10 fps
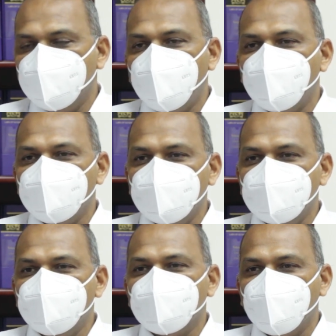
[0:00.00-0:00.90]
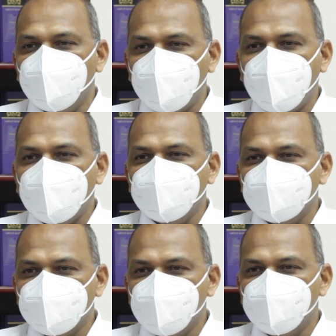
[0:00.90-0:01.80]
how they need to comply
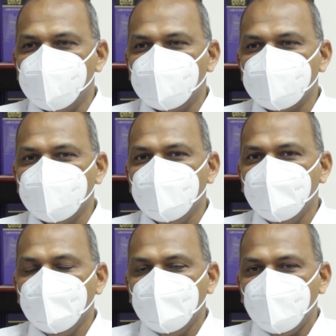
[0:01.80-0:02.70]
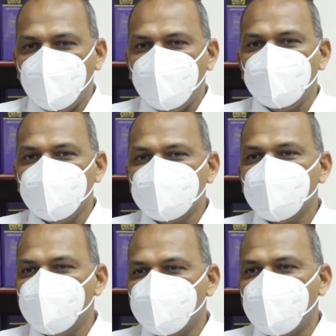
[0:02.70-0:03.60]
and so forth. And I think
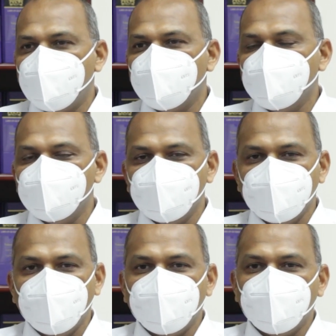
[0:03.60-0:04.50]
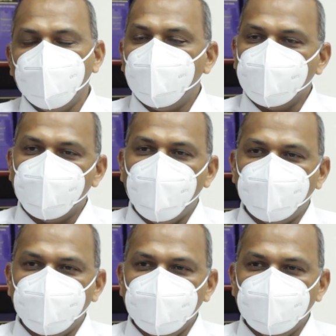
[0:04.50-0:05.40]
so far we have been getting a lot of
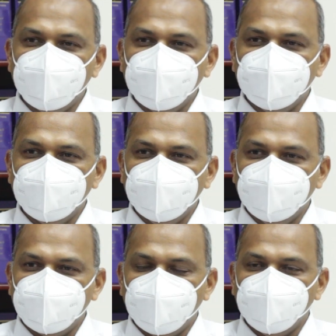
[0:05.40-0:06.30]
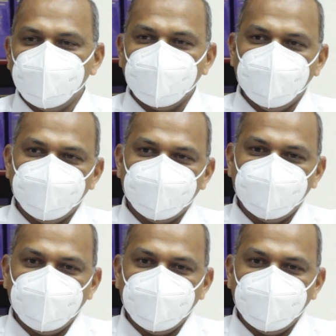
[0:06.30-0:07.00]
cooperation in terms of